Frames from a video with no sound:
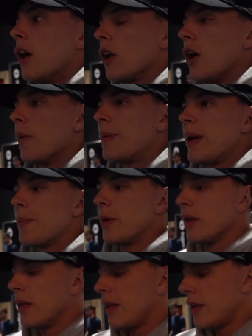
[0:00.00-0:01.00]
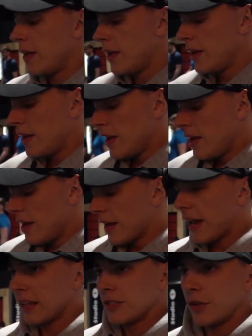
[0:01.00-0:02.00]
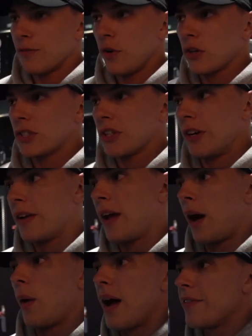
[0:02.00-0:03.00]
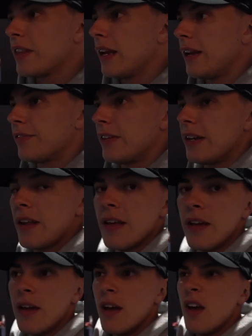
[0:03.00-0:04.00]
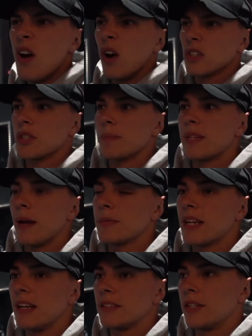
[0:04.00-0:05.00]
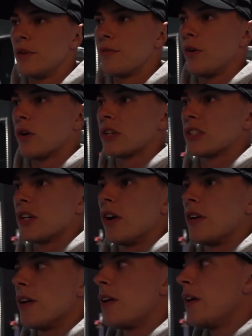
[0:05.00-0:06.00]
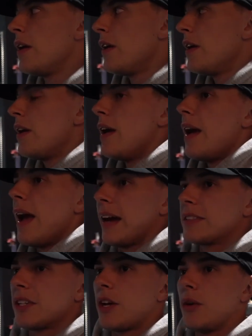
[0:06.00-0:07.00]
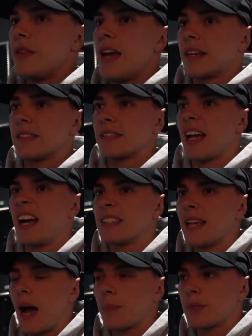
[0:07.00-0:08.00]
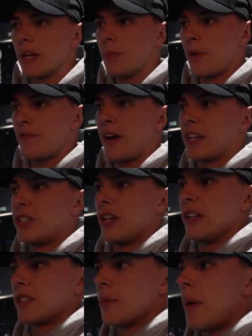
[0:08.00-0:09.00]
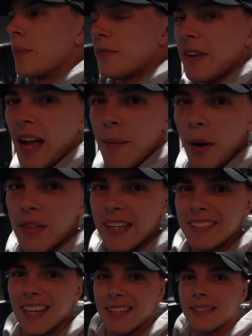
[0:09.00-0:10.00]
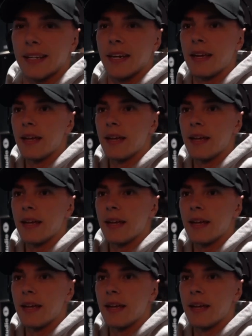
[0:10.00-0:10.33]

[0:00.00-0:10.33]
A lot of people get too focused on how heavy they're lifting, or sometimes get too focused on executing the exercise to absolute perfection and sometimes forget about the intensity.